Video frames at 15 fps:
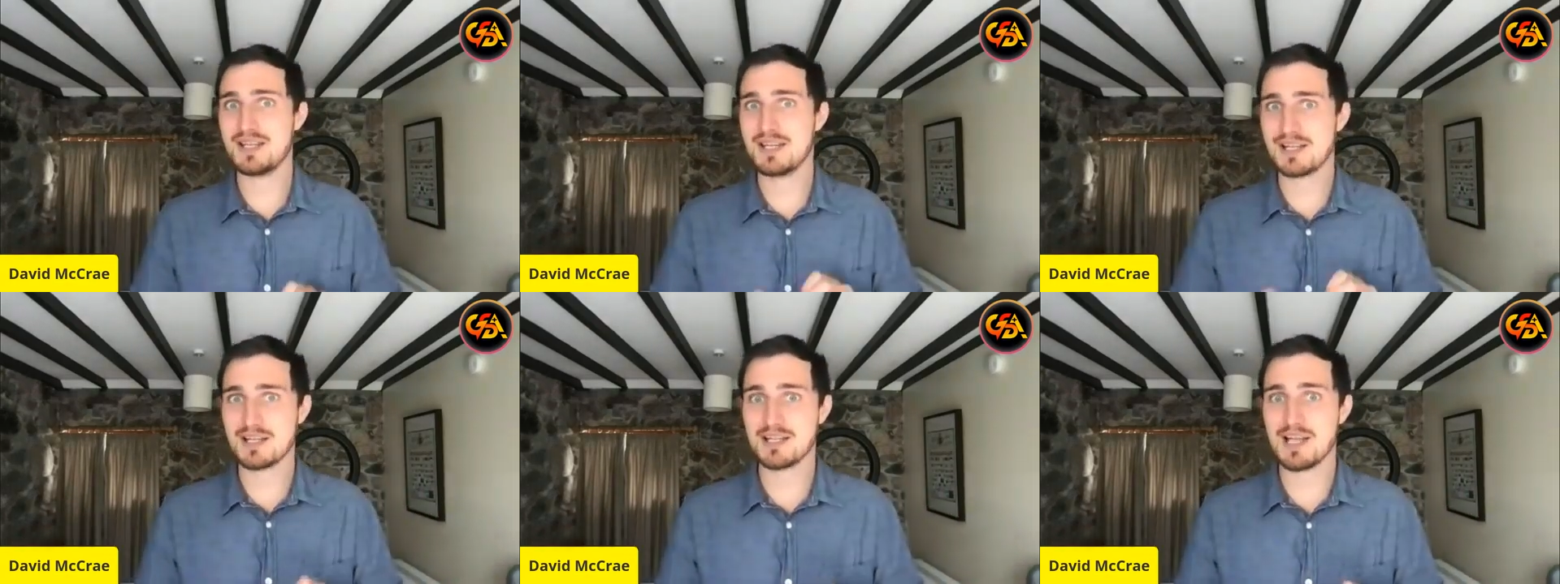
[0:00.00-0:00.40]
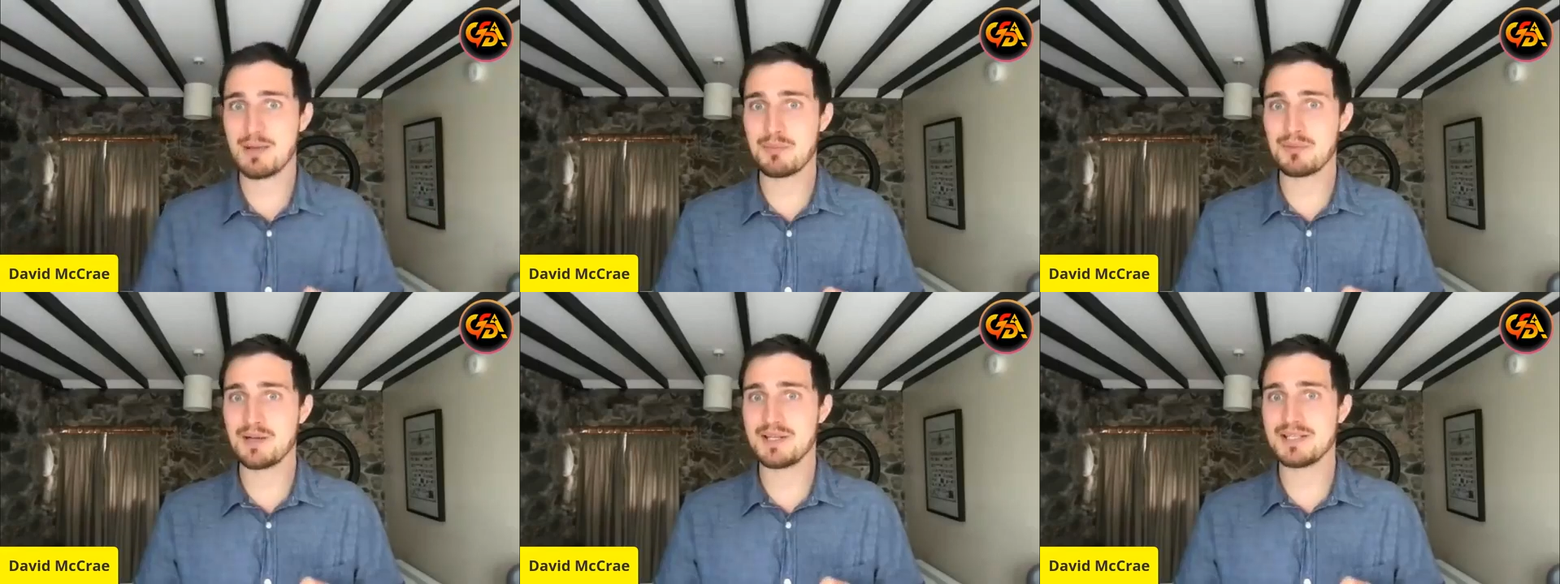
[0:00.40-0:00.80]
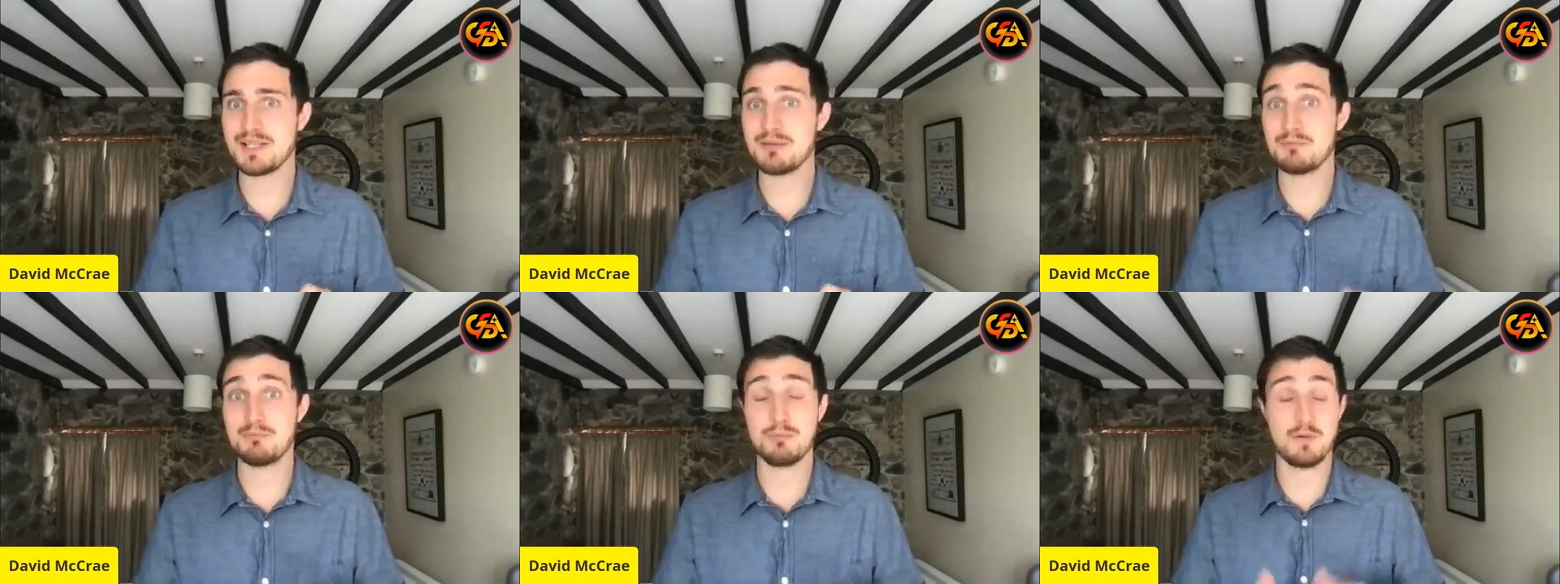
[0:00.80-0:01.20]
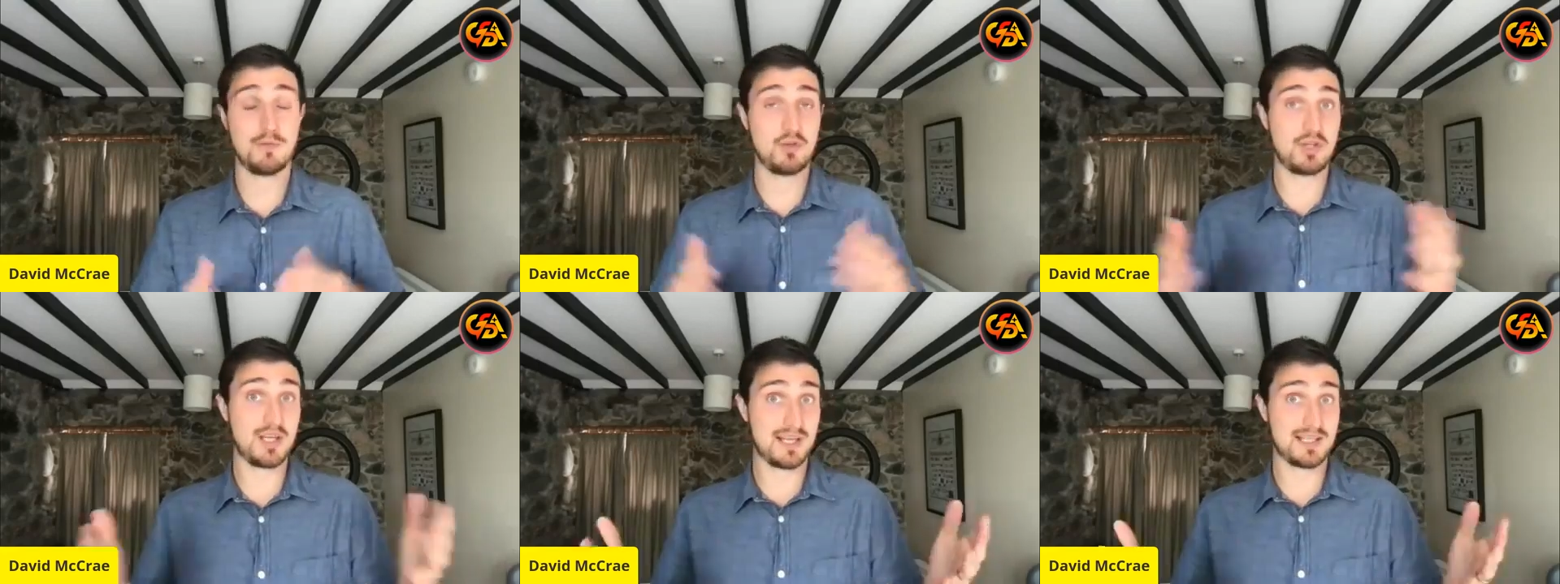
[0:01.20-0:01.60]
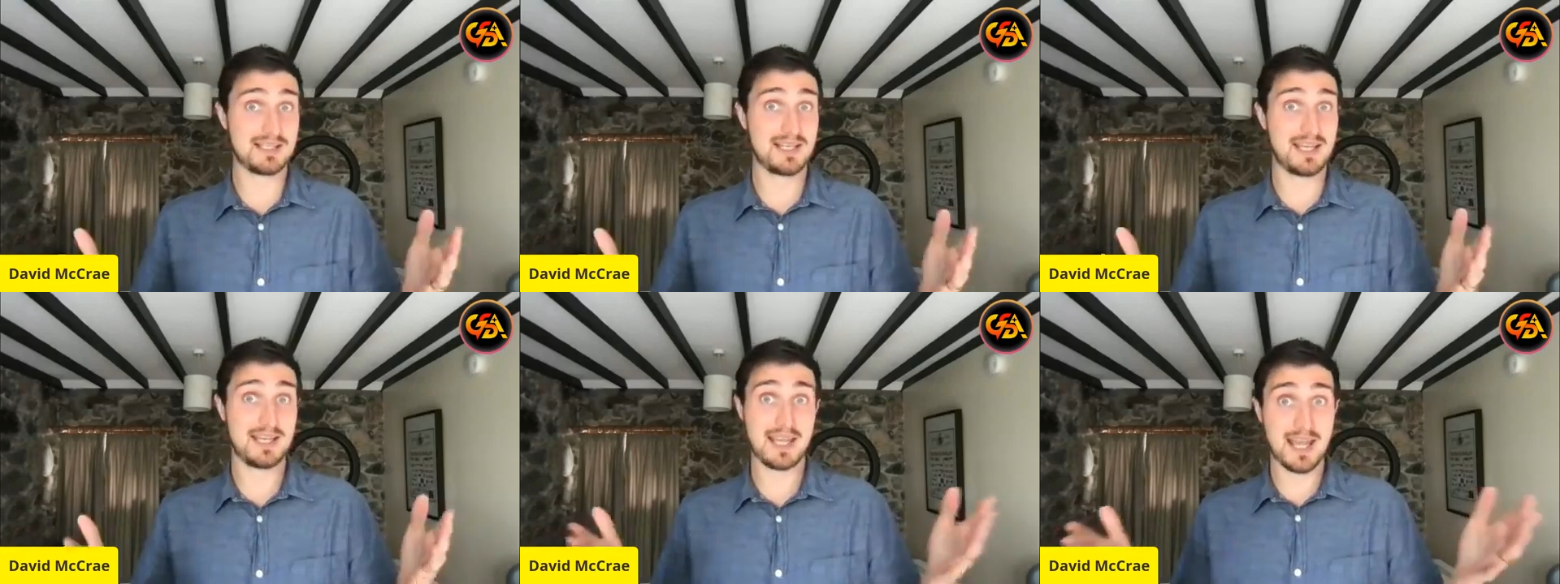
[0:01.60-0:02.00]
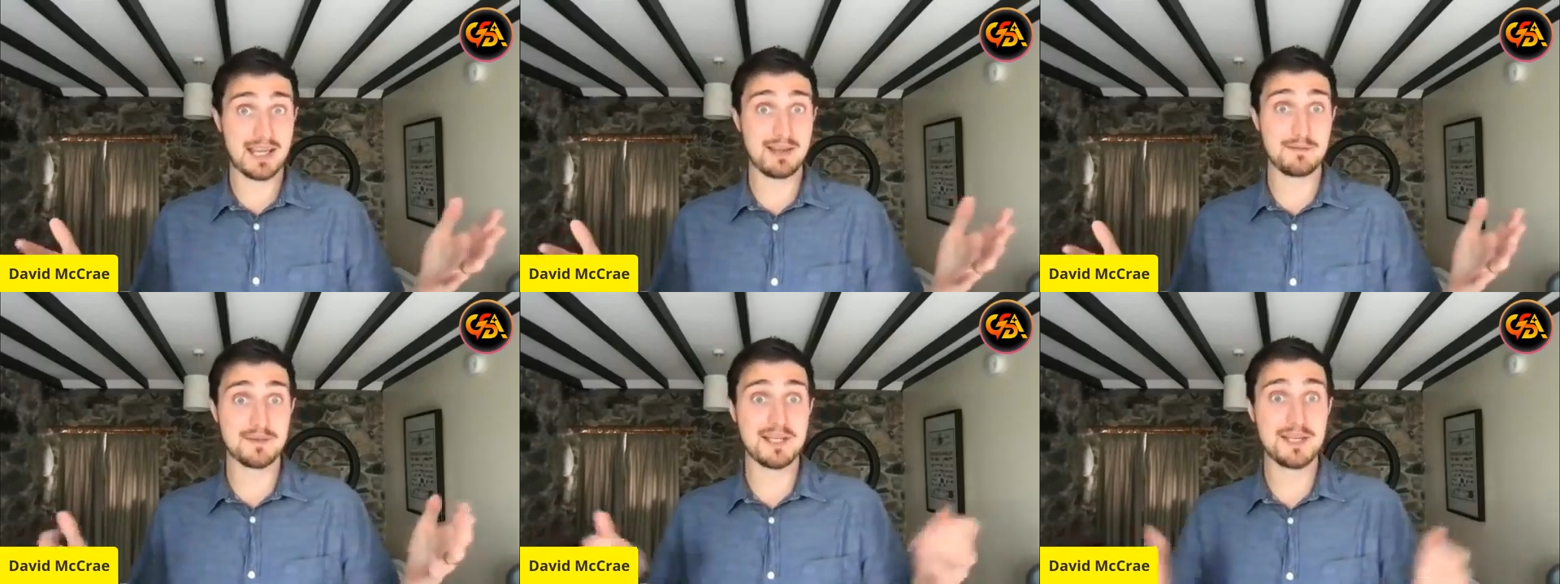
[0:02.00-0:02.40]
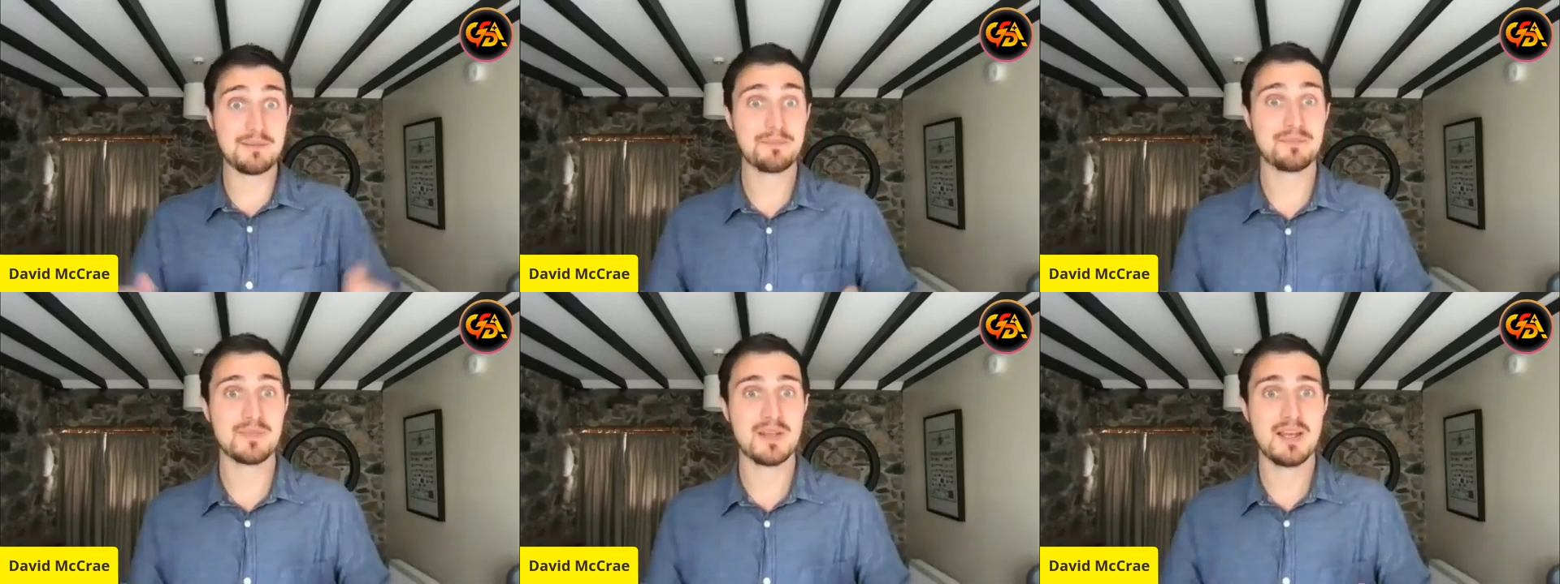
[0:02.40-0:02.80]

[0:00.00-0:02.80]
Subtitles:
in collaborating with GSA NFT